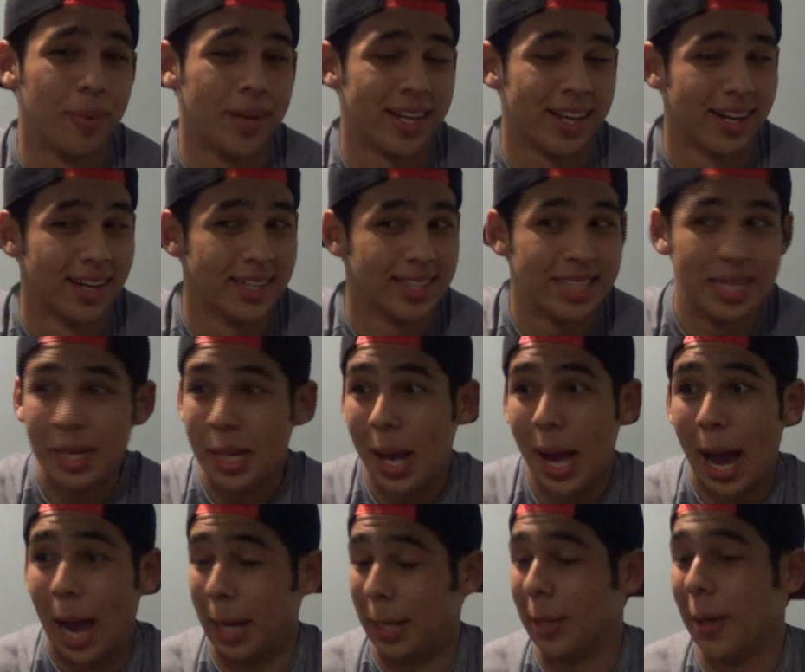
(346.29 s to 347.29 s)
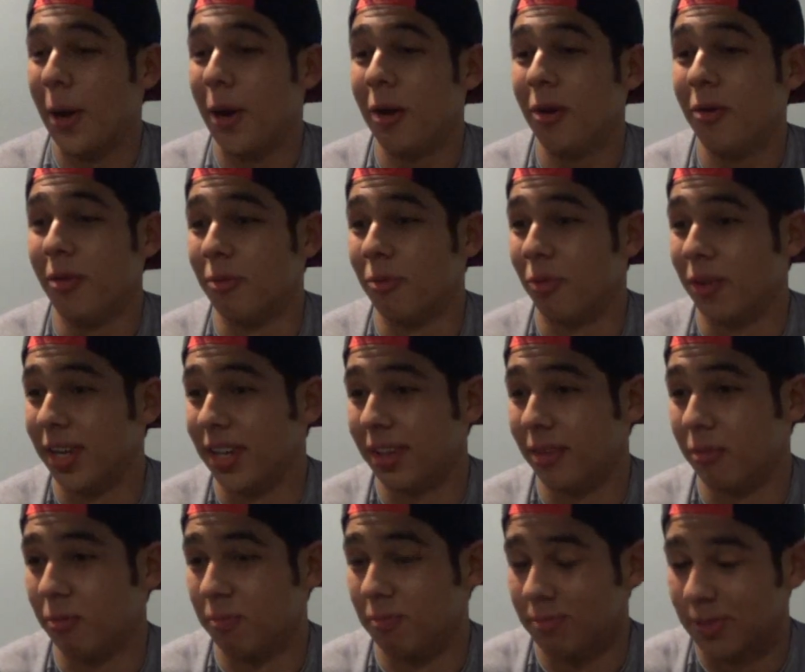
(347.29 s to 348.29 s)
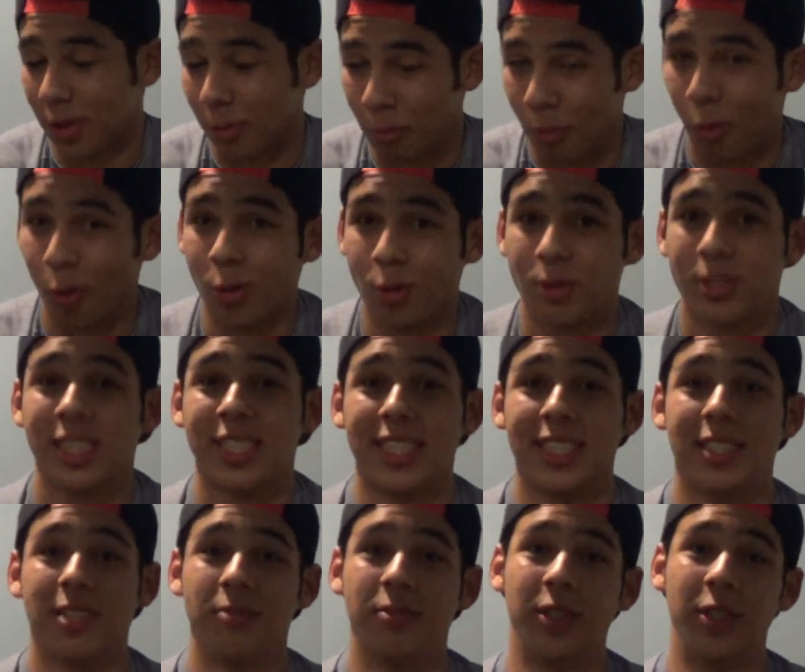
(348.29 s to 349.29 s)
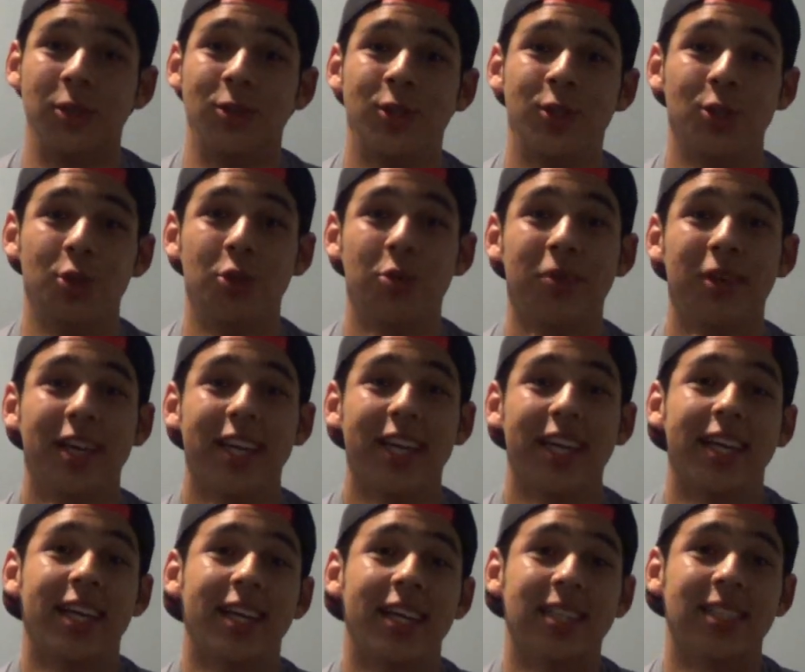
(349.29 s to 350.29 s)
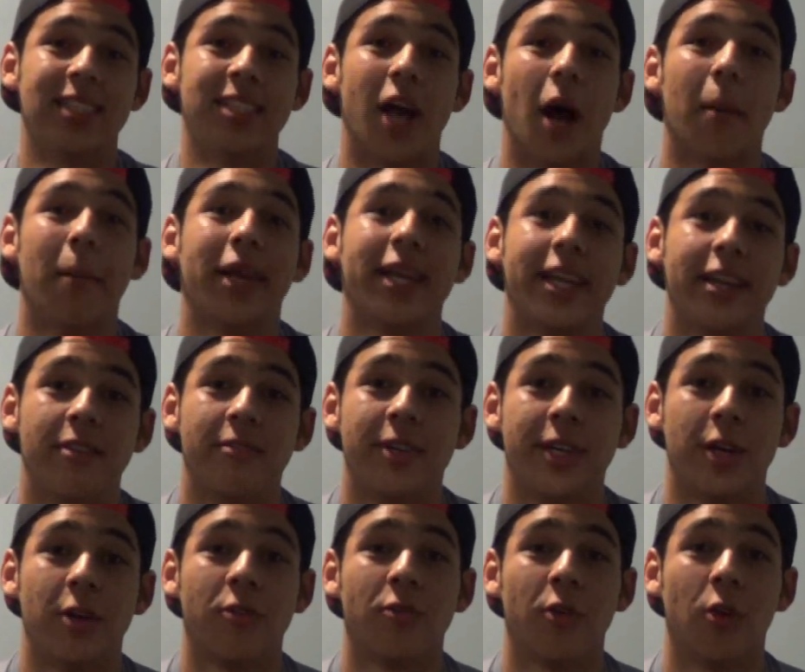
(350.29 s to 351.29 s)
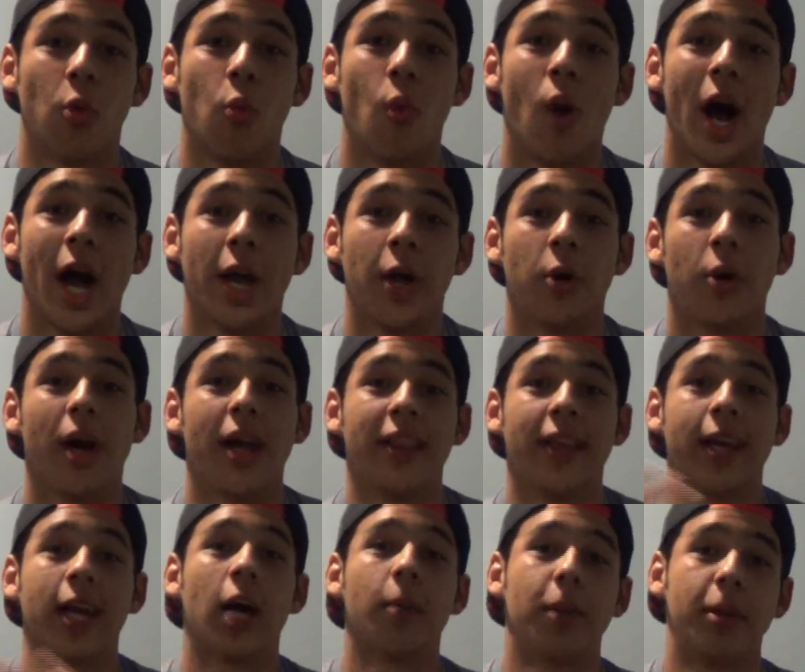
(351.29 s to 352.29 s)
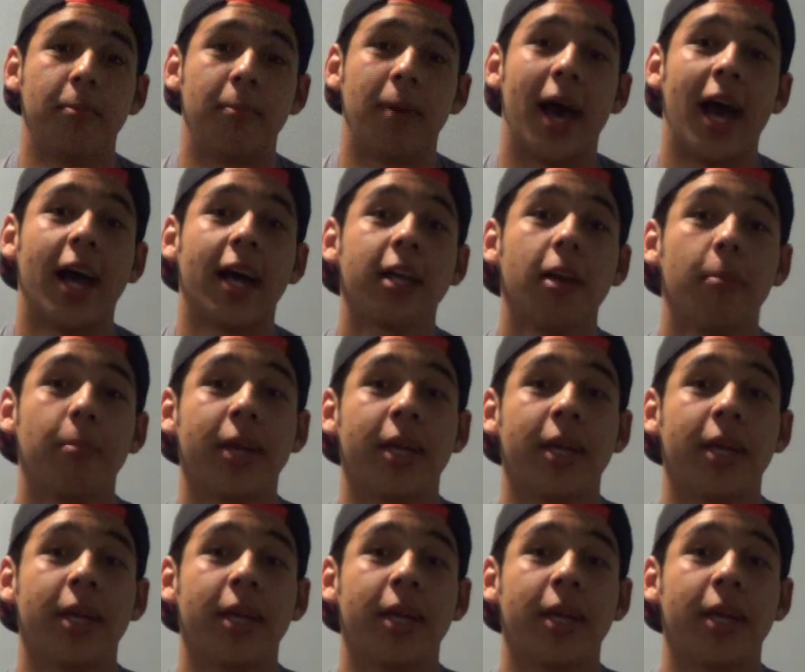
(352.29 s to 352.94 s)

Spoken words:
because I know one of the mortal sins of YouTube is not making a video for a while and then coming back,